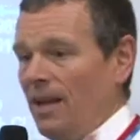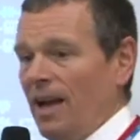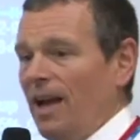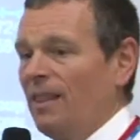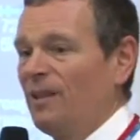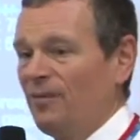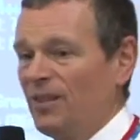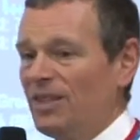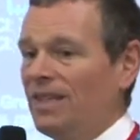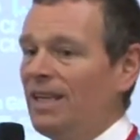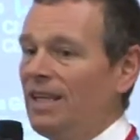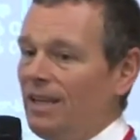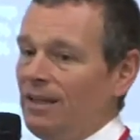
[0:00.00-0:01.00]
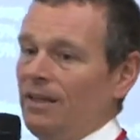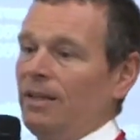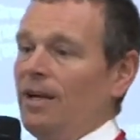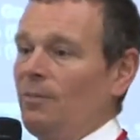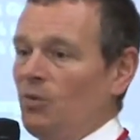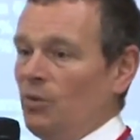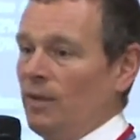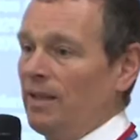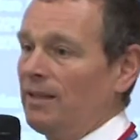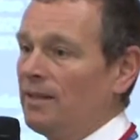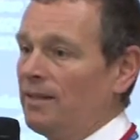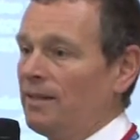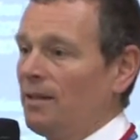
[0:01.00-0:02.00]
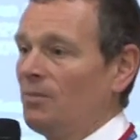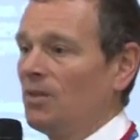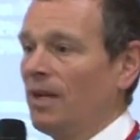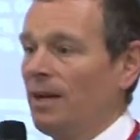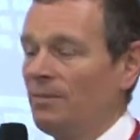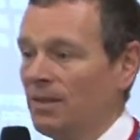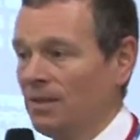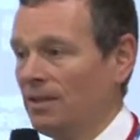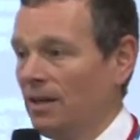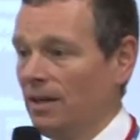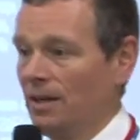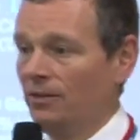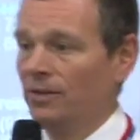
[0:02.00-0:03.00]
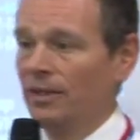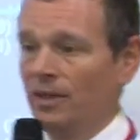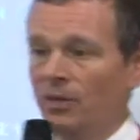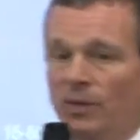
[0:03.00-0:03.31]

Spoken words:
and the fatigue that comes with it, and sometimes the diarrhea